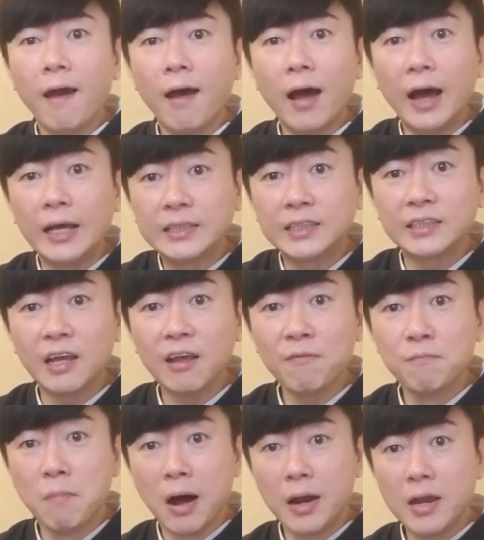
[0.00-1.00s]
I save
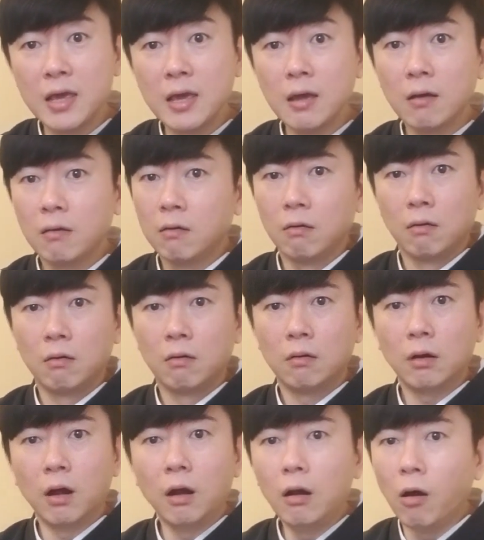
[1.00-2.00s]
money.
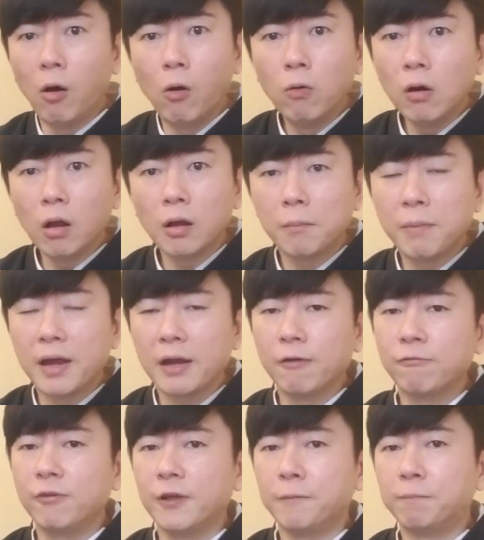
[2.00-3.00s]
A whole lot of
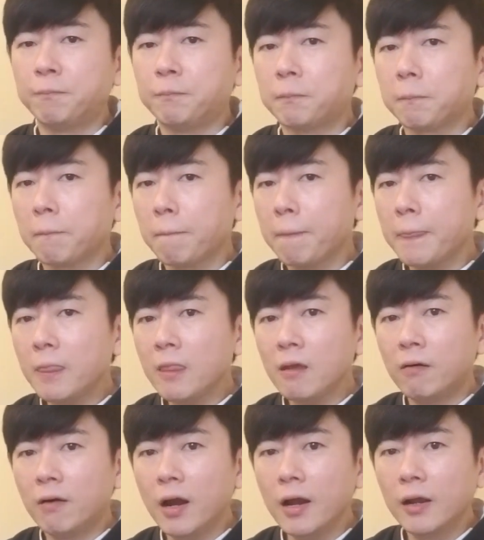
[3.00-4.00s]
benefit,
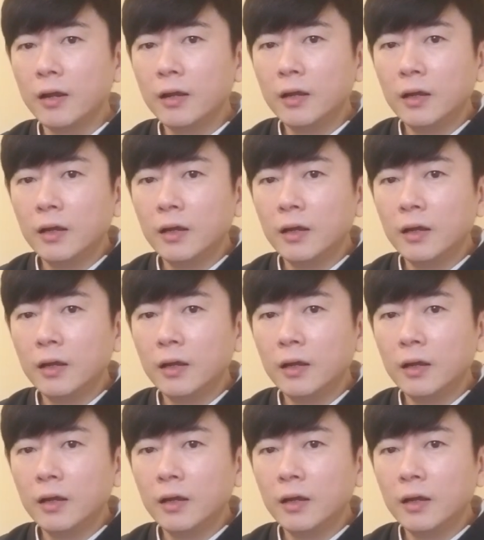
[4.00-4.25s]
right?